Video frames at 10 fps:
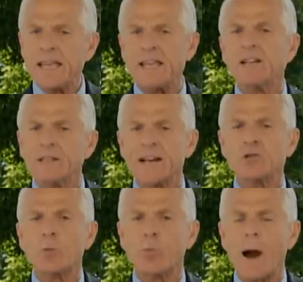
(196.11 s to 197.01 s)

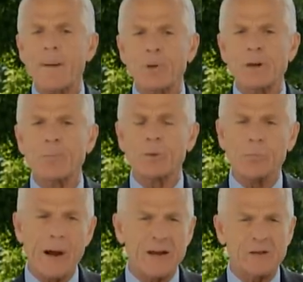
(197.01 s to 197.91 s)
intellectual property, and
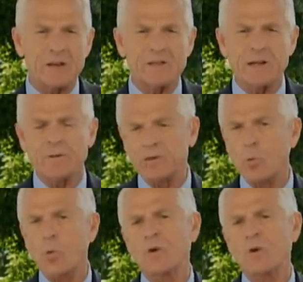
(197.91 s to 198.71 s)
proprietary secrets.